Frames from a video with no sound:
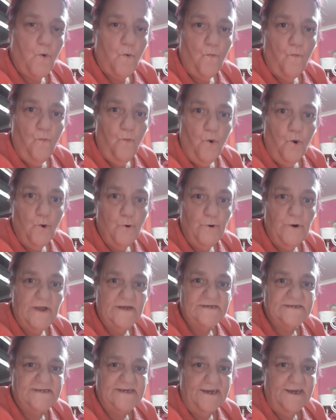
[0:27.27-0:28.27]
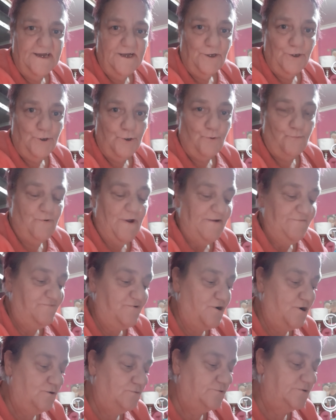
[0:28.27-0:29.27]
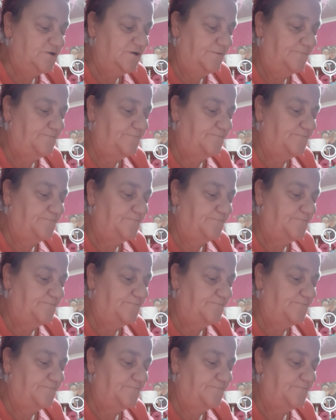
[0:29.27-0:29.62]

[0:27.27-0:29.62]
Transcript: one single red rose.